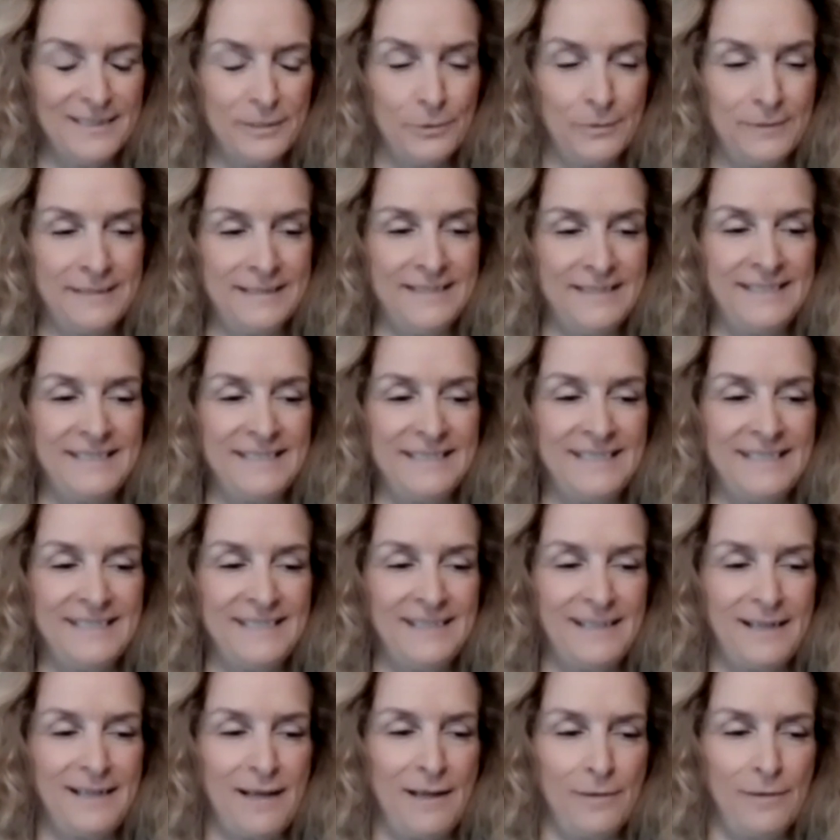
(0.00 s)
To
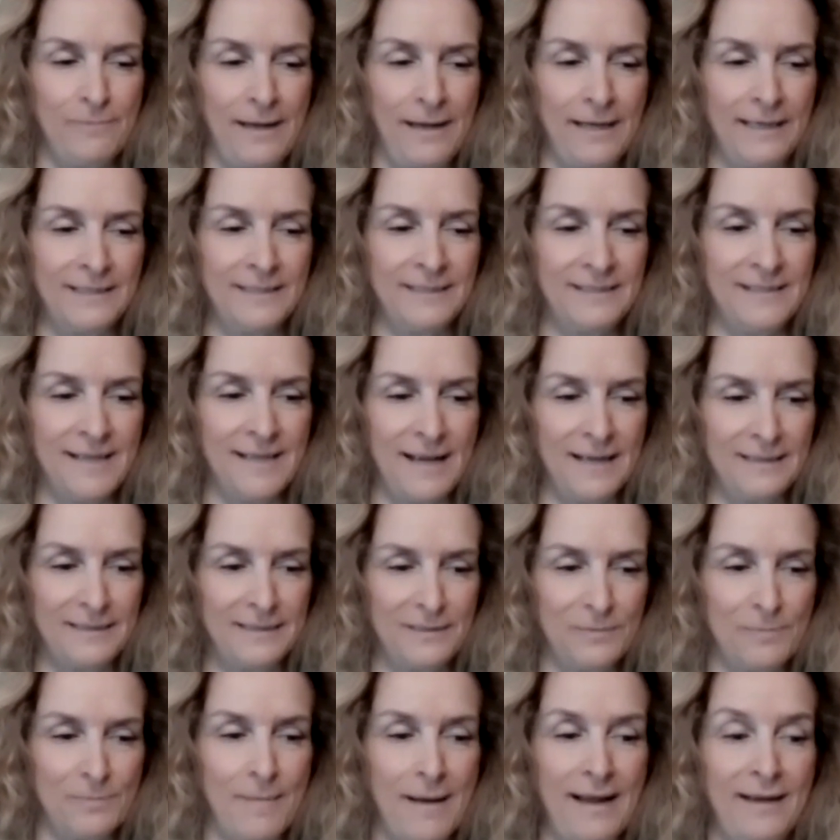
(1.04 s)
see and
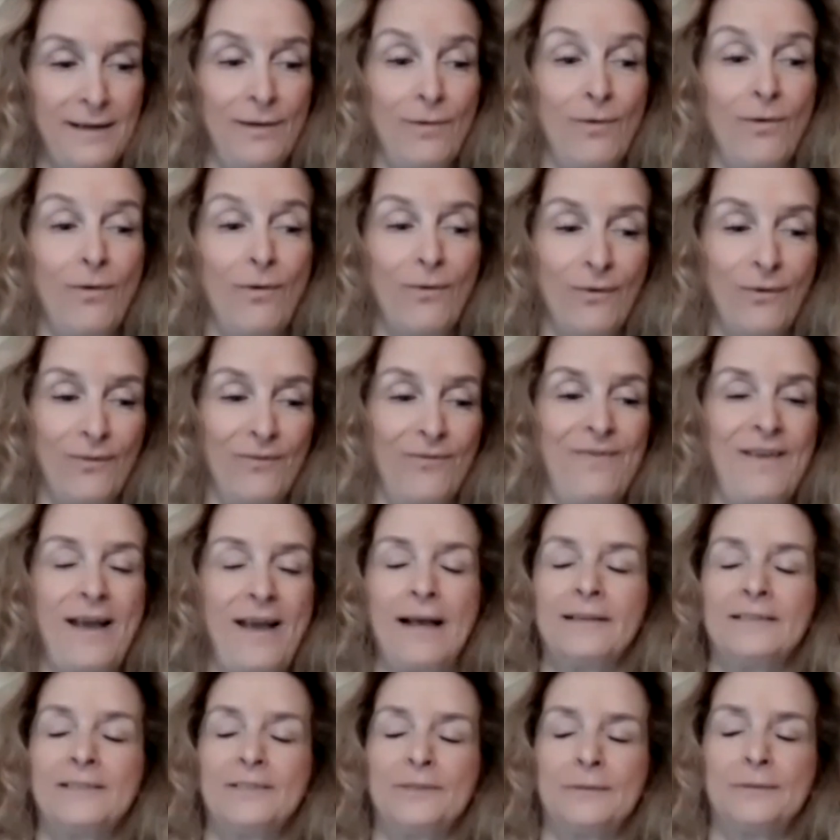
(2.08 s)
recognize my own
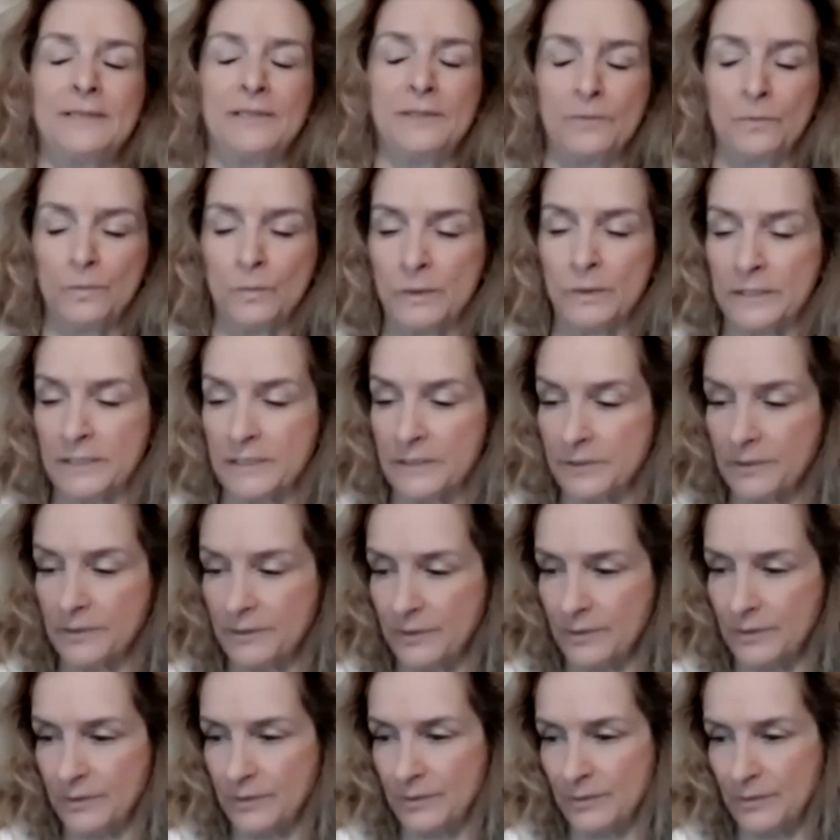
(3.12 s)
value and worth
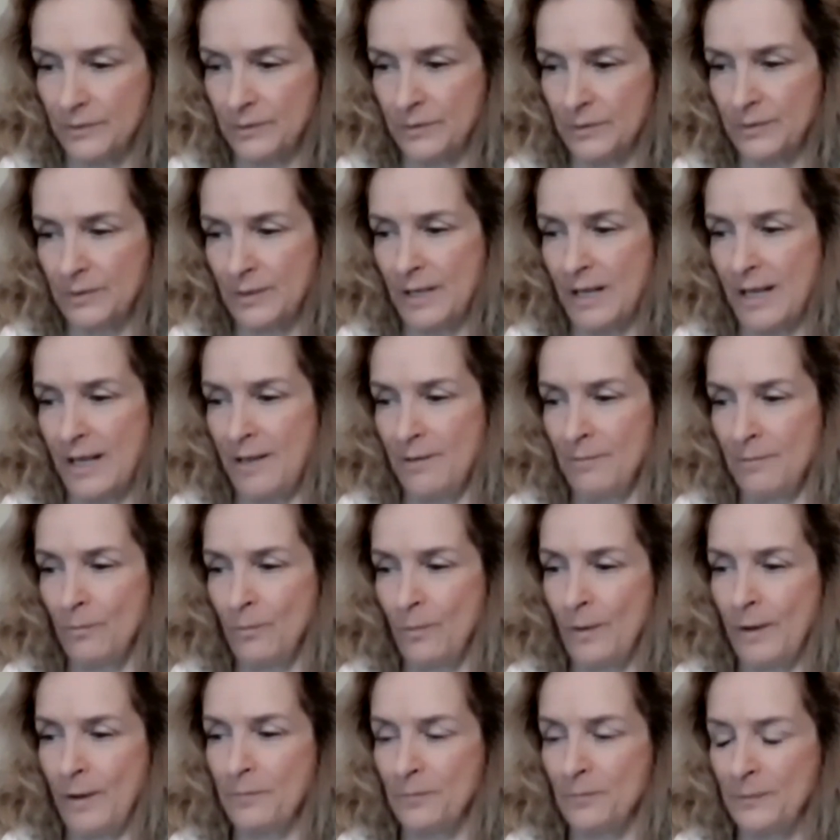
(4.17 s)
and
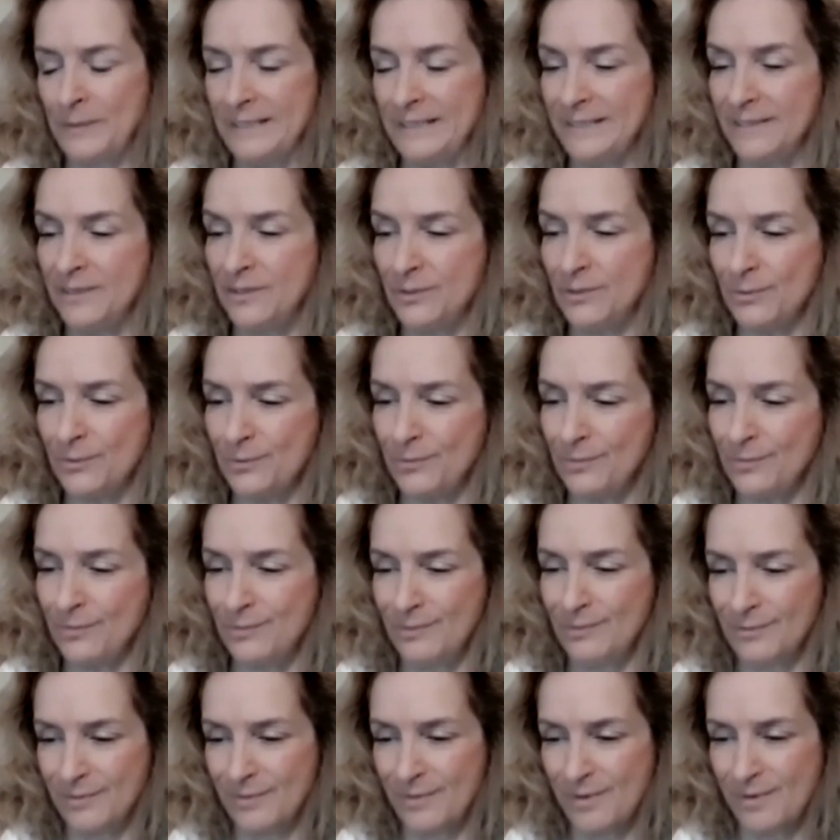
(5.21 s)
what we do,
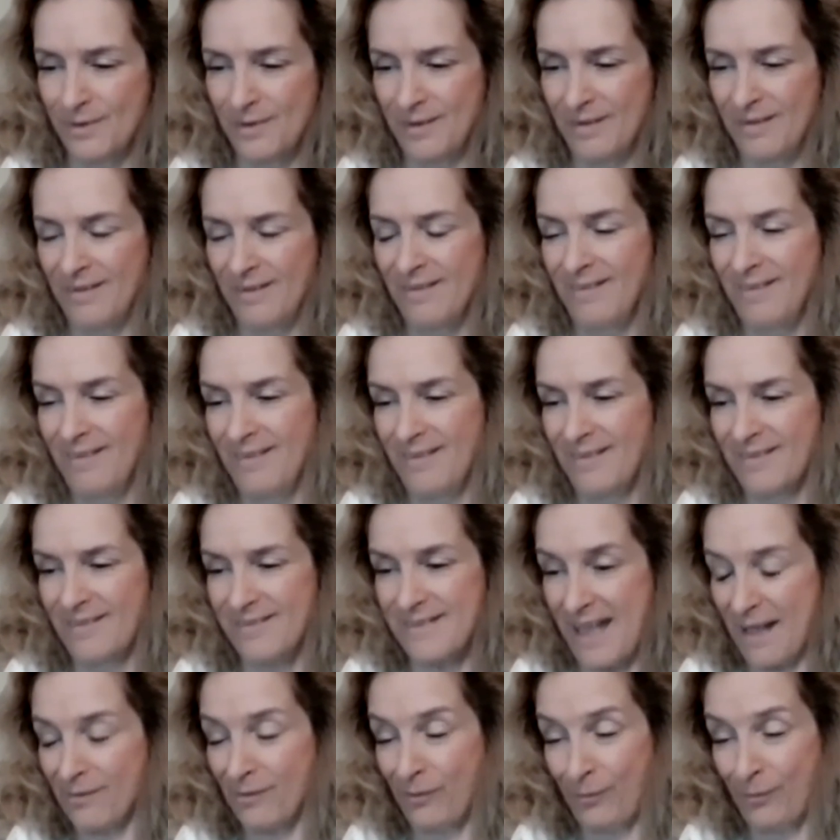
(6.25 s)

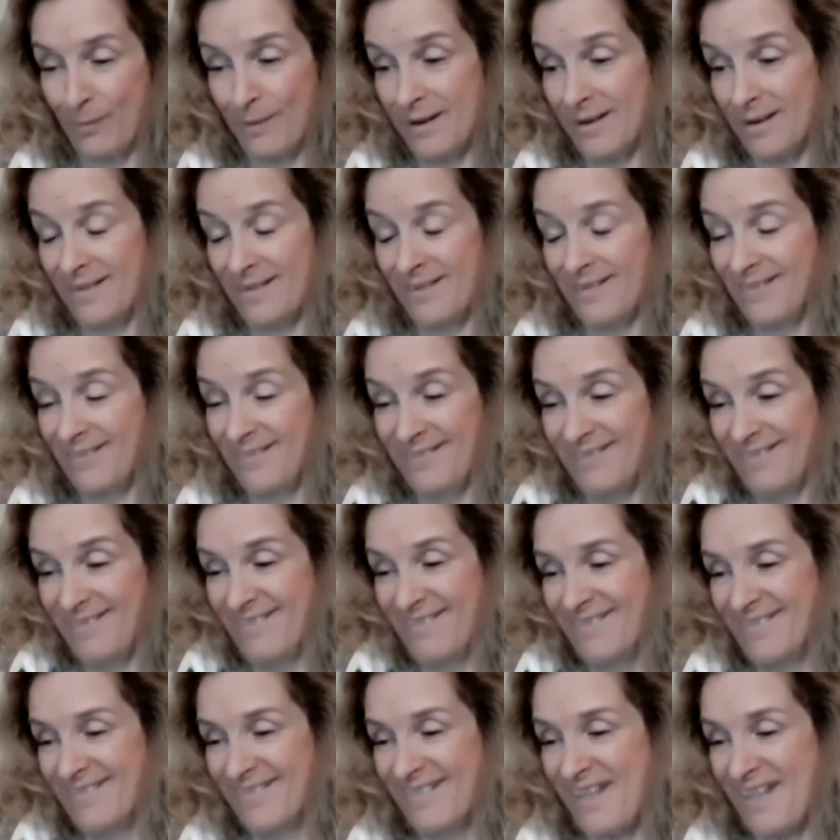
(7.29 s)
that's what
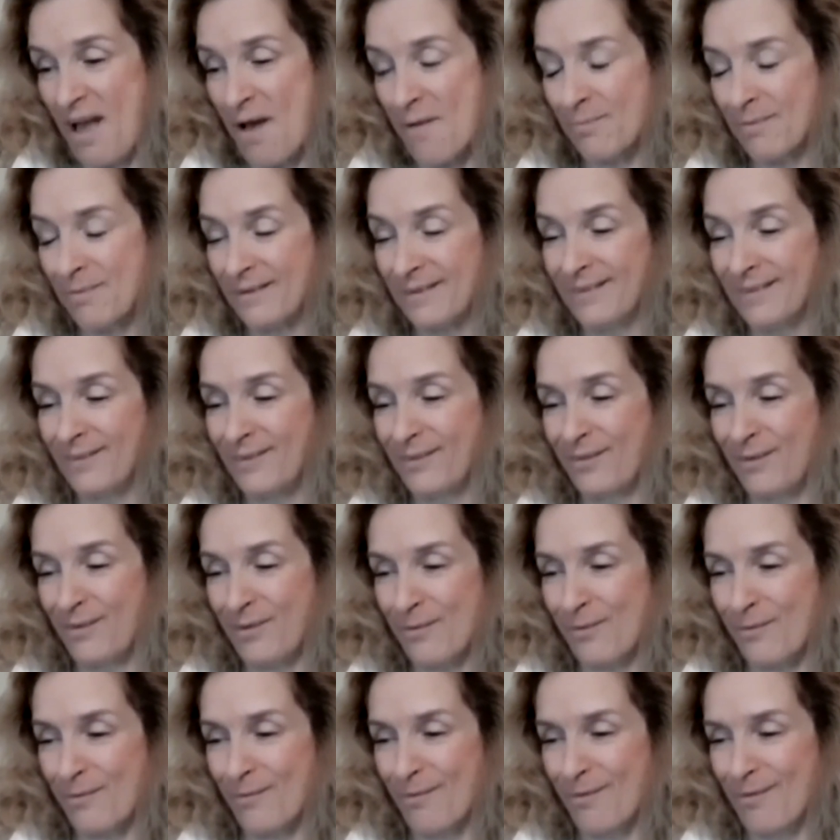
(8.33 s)
happens
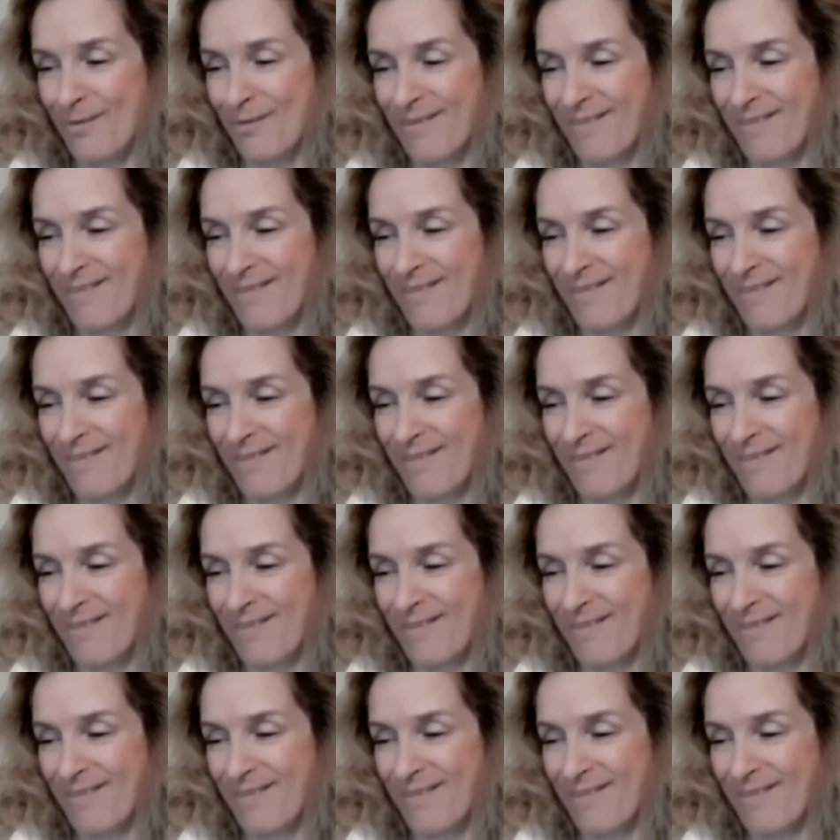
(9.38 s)
to,